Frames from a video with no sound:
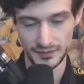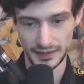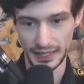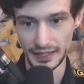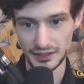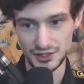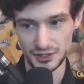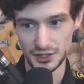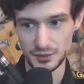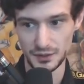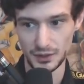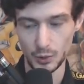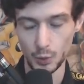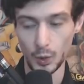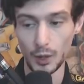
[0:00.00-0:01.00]
And he starts with a
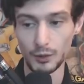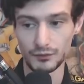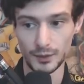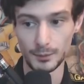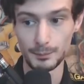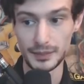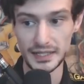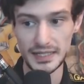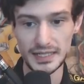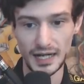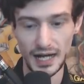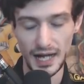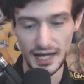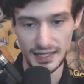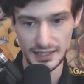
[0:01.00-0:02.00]
quote from Pete
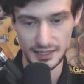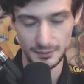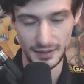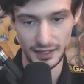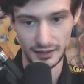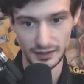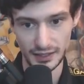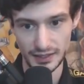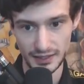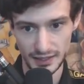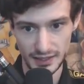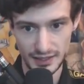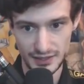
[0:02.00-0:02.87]
Hines, apparently.